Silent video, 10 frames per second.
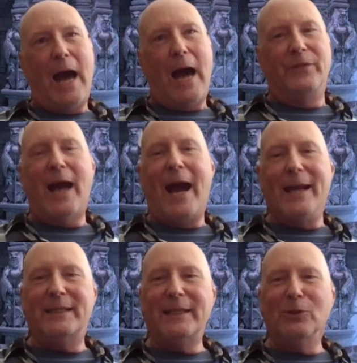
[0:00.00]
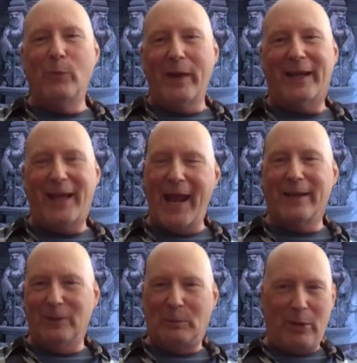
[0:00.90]
the ideal way to
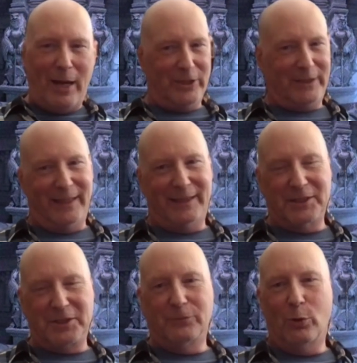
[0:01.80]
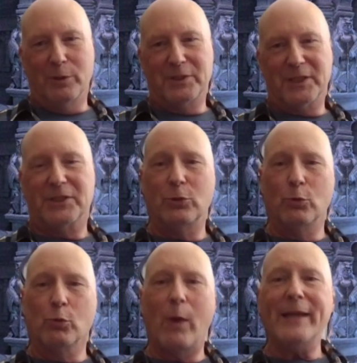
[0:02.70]
handle a project like this, of course, is
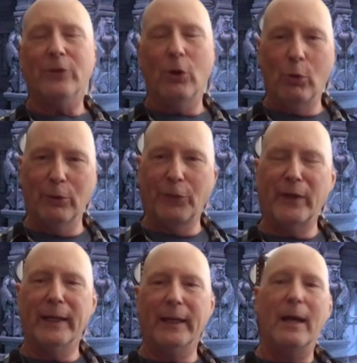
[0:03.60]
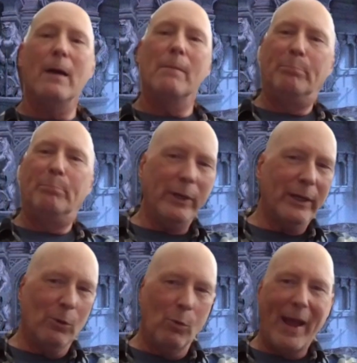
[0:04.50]
to write the whole thing, put
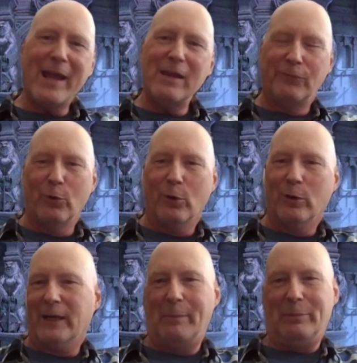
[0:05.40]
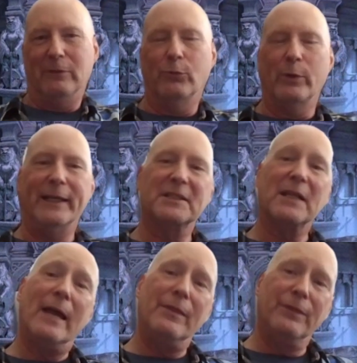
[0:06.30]
it away for a couple of weeks,
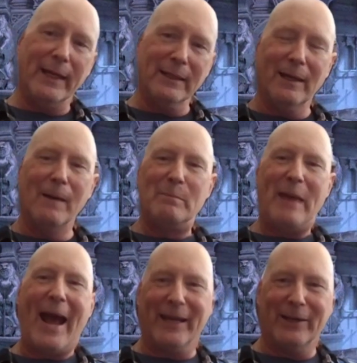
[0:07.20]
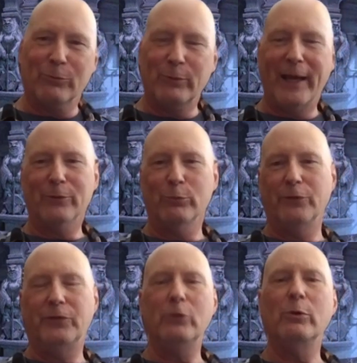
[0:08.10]
and then come back and, and
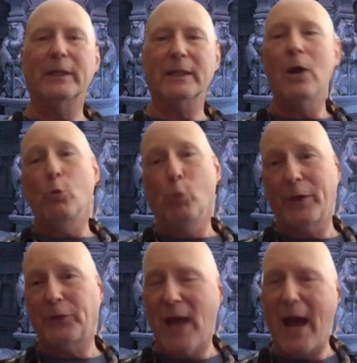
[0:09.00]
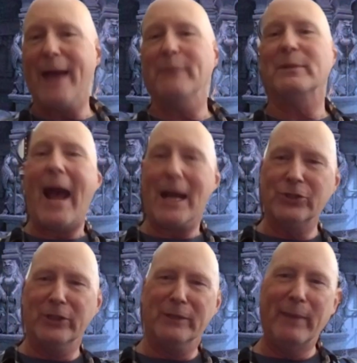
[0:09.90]
review it with time to
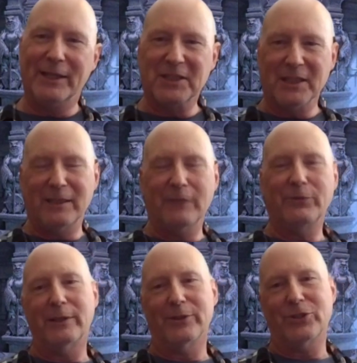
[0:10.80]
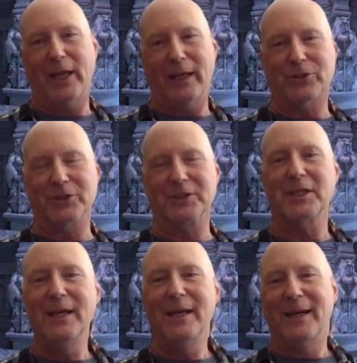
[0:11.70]
actually make significant changes,
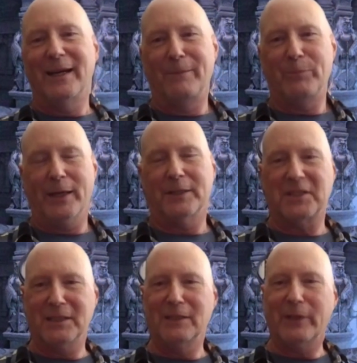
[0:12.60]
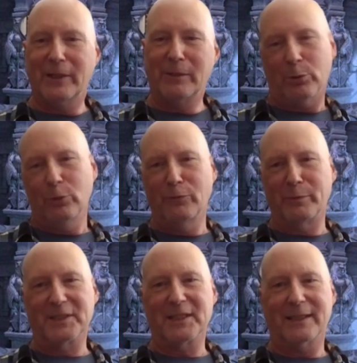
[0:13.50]
um, significant
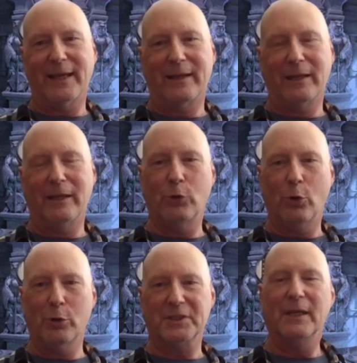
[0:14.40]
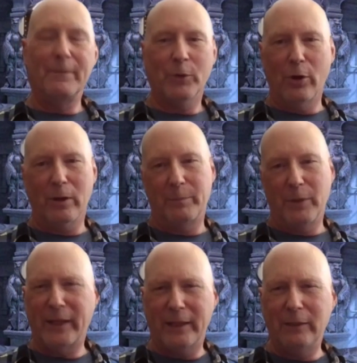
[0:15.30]
improvements like that. And of yeah. course, on a,
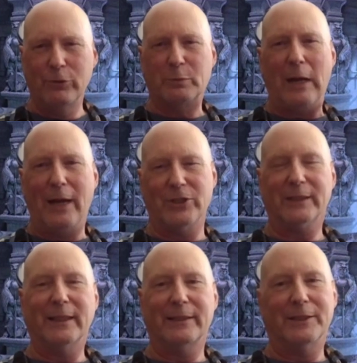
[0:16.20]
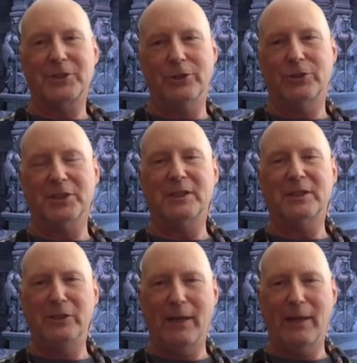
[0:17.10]
on a huge project like this, you just
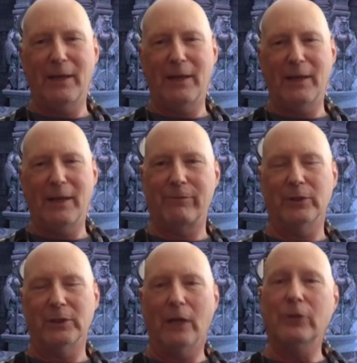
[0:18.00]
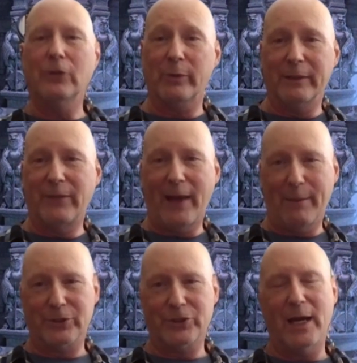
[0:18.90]
you never have the luxury of that
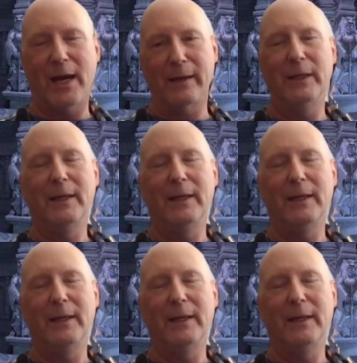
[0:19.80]
much time.